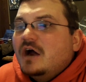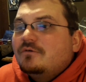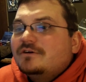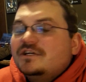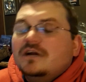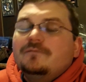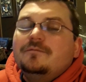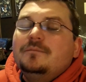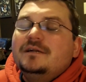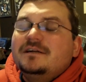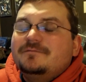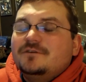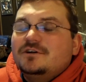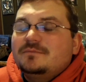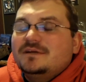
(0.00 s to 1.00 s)
Return from a
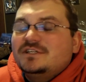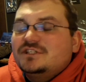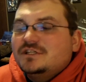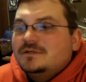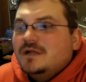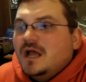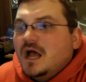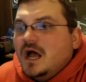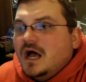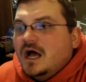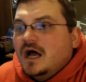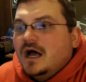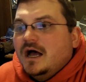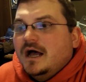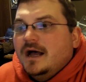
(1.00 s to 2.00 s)
different dimension,
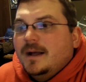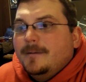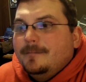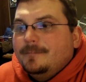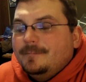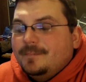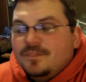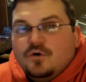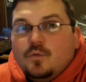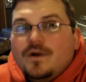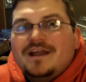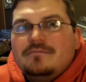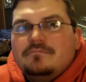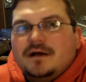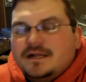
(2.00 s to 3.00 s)
the
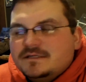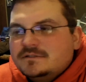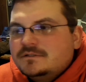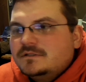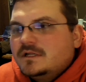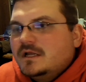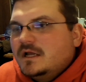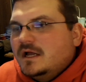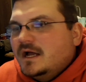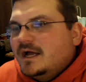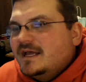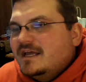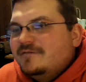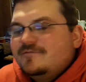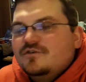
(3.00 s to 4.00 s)
win button,
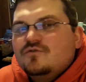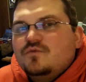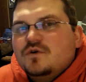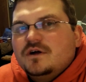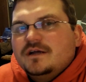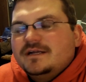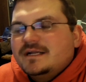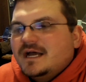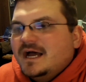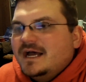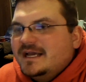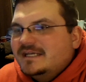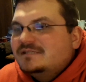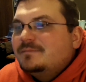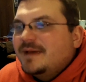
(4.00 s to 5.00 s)
if you would,
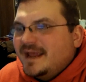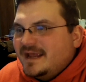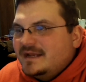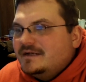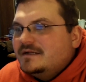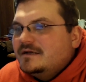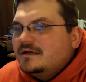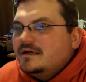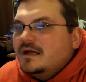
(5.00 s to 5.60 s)
is banned.